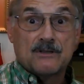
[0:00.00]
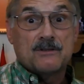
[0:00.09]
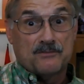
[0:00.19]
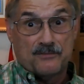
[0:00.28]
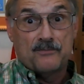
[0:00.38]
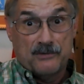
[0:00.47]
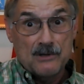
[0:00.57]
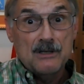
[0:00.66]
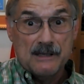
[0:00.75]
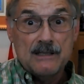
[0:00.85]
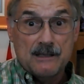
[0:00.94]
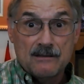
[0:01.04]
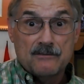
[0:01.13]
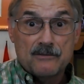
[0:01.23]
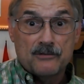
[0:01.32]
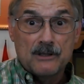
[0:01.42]
It's fairly
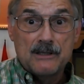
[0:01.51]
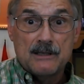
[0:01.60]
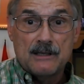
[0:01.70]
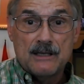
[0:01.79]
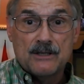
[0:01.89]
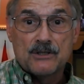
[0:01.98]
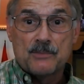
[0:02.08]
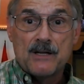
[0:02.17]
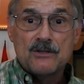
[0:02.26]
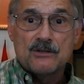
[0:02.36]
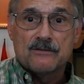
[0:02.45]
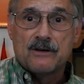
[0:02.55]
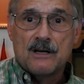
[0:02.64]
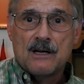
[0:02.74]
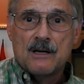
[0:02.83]
inexpensive,